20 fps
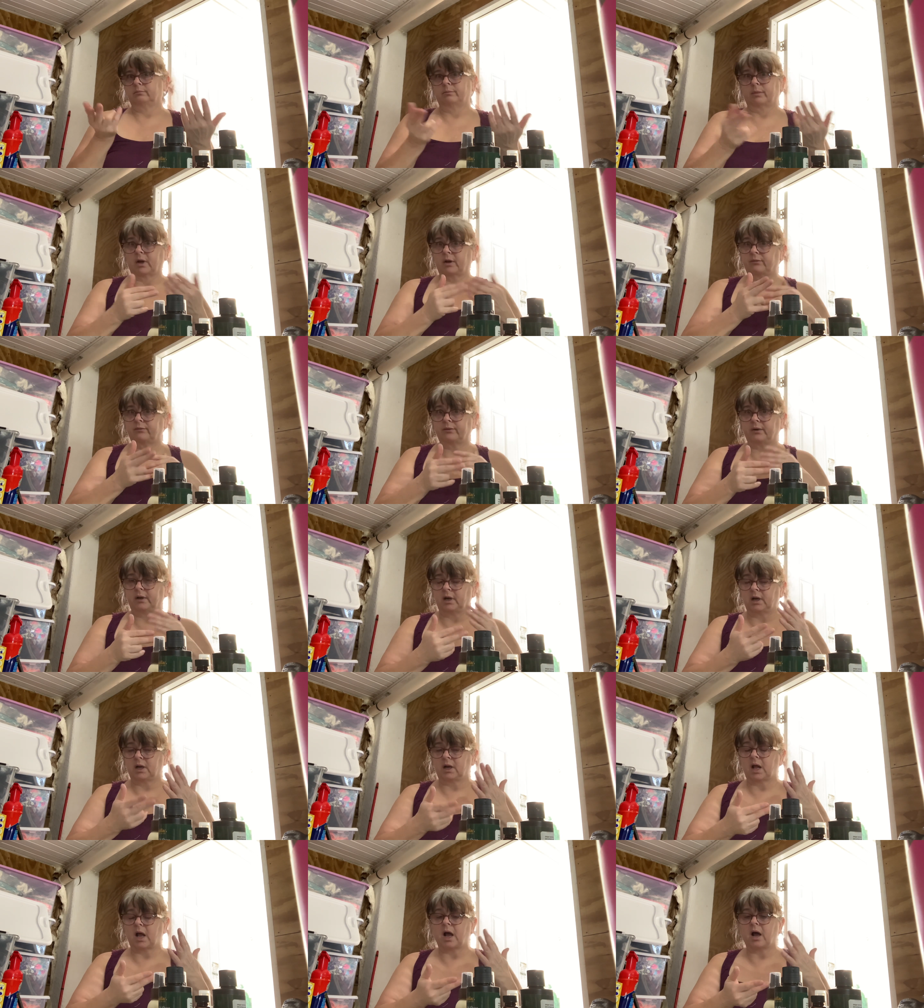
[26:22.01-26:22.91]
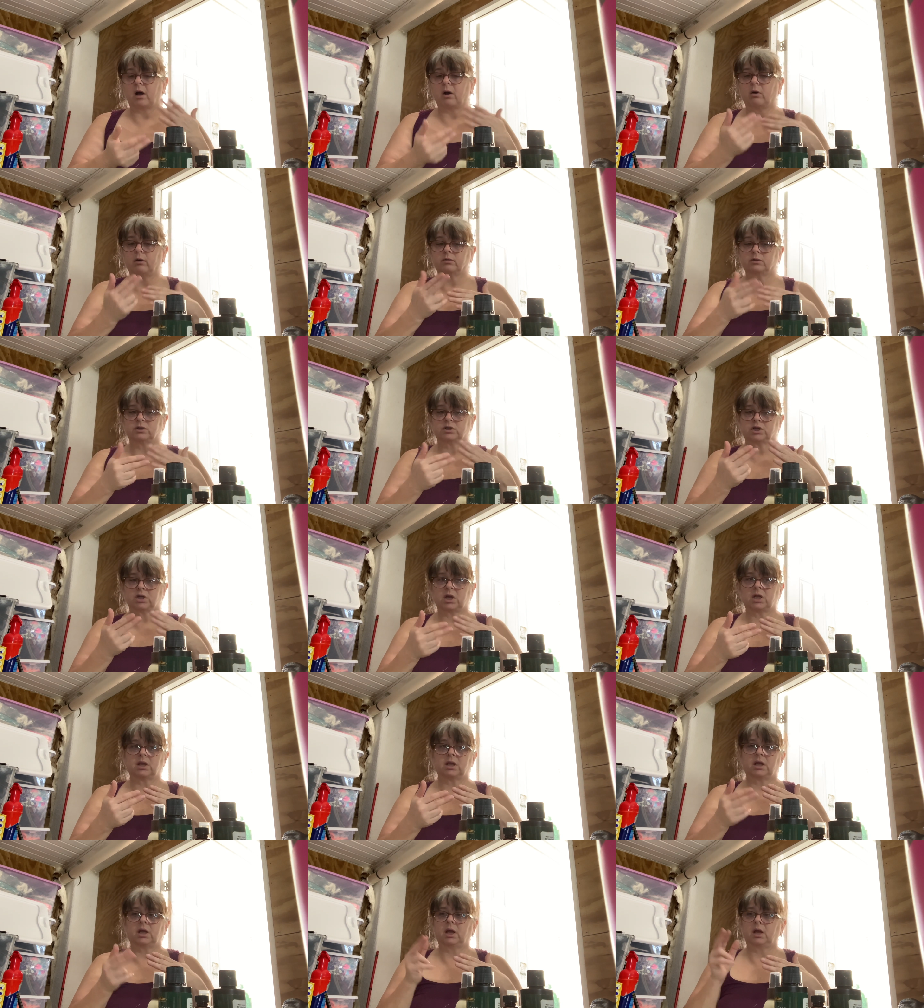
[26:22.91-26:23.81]
buffing it out
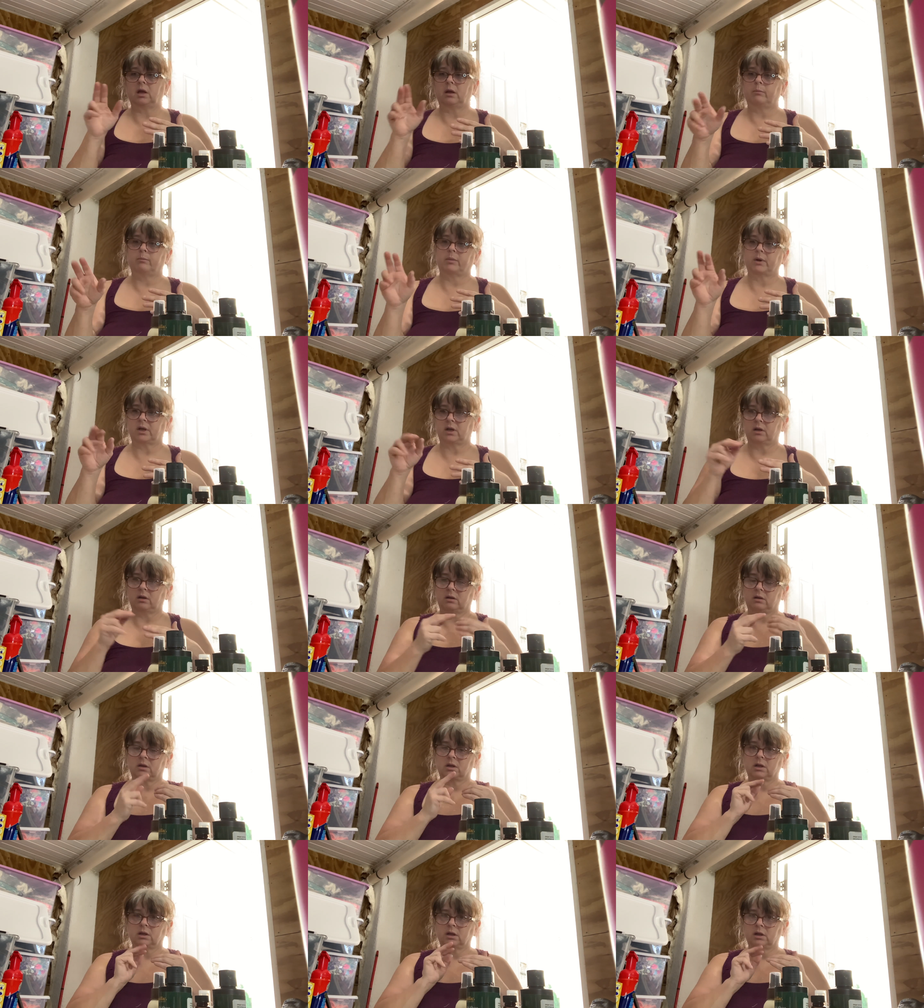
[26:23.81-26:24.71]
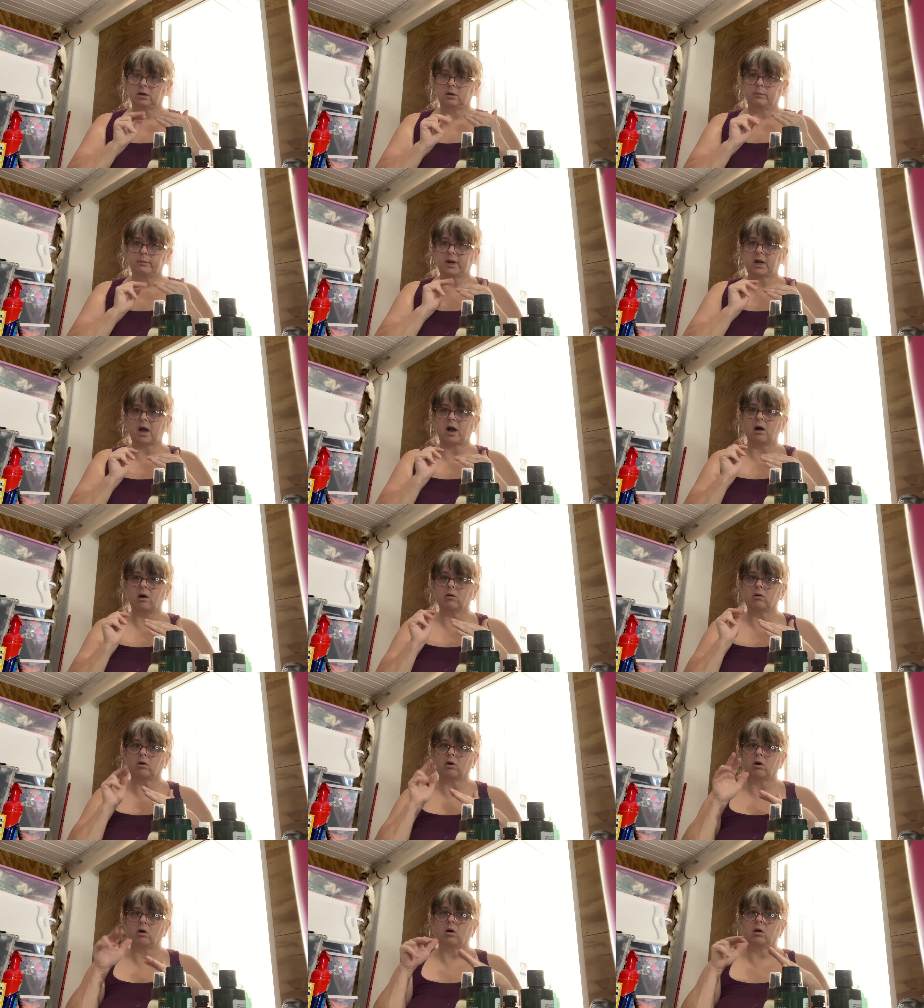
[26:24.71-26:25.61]
gently, but the little bit of
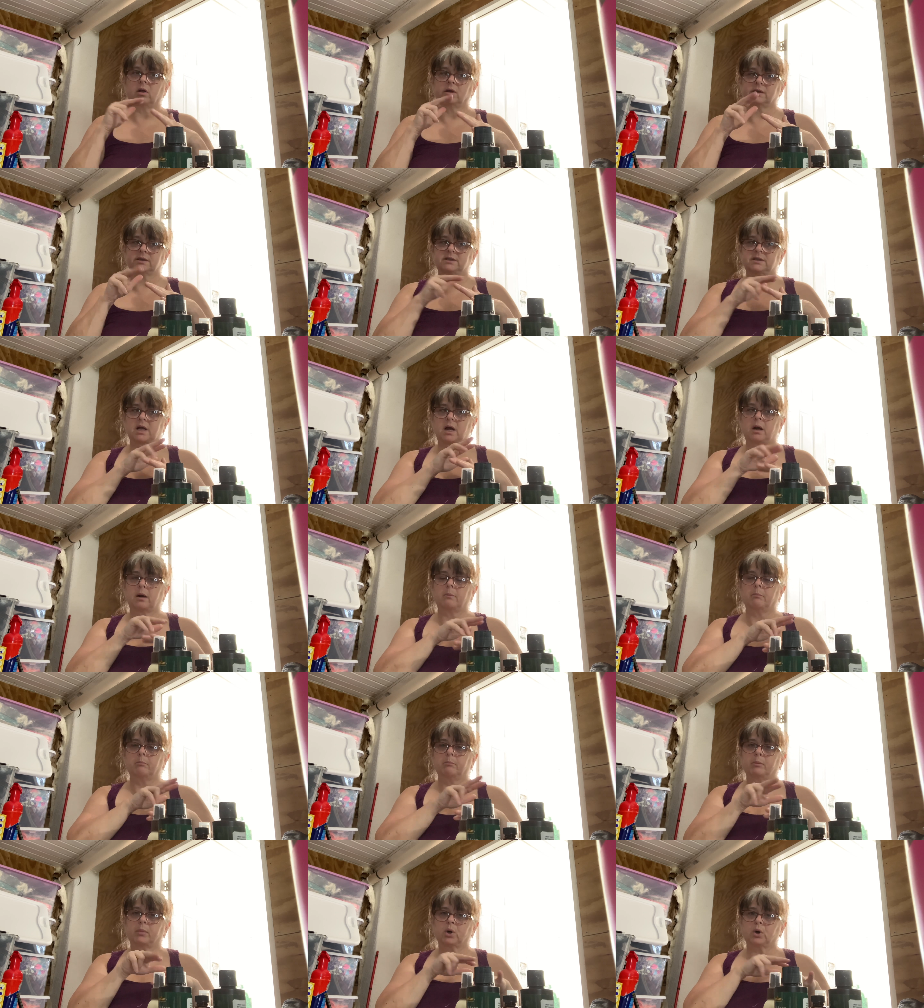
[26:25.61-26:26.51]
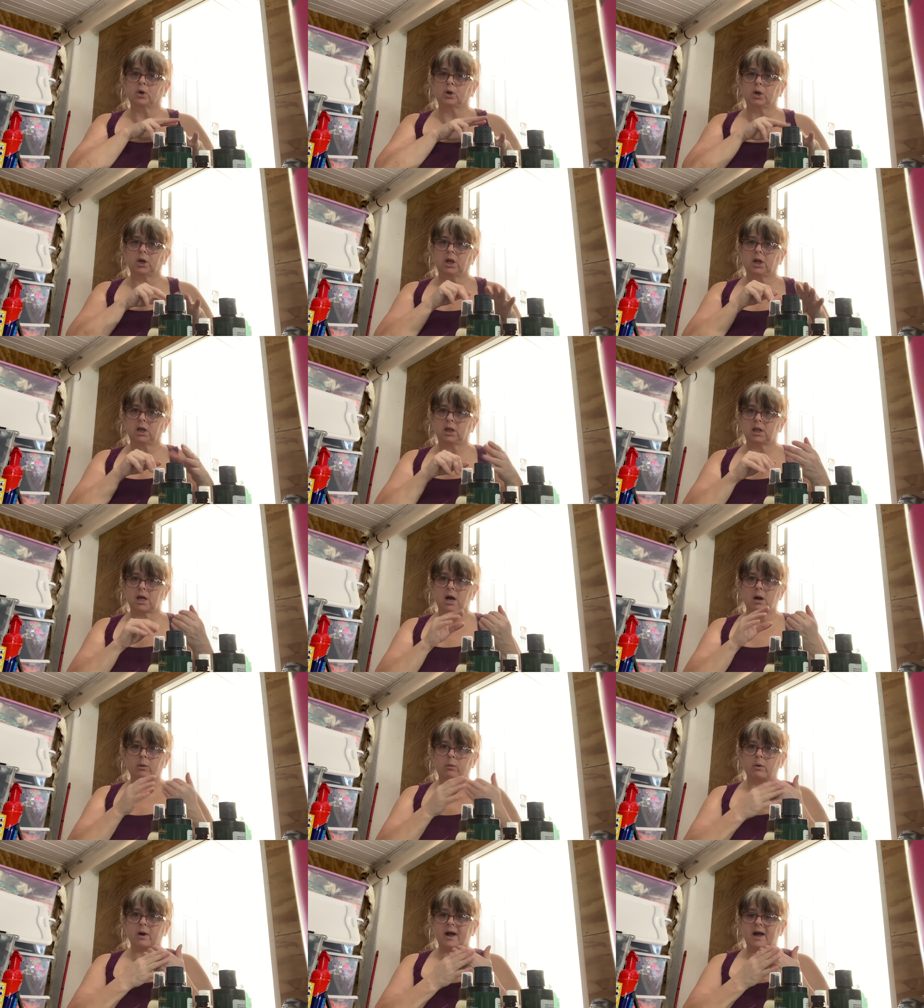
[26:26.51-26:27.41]
alcohol is kind of burning
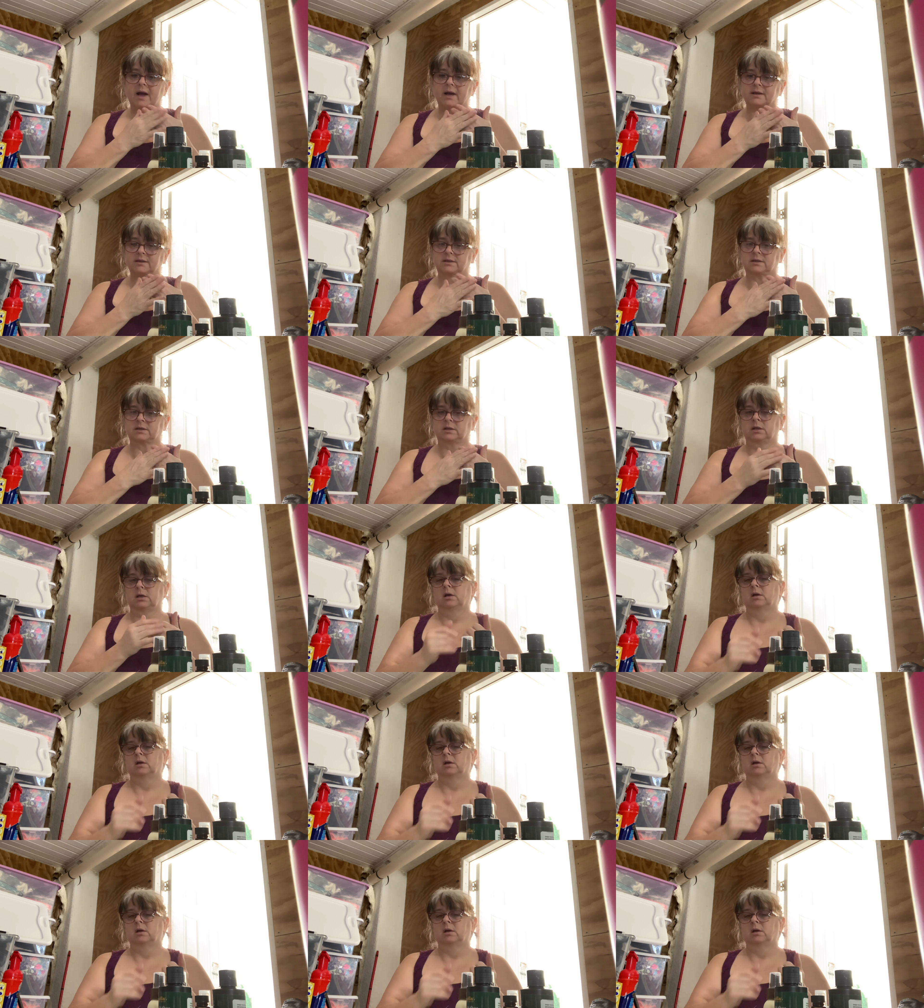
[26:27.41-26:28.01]
that wax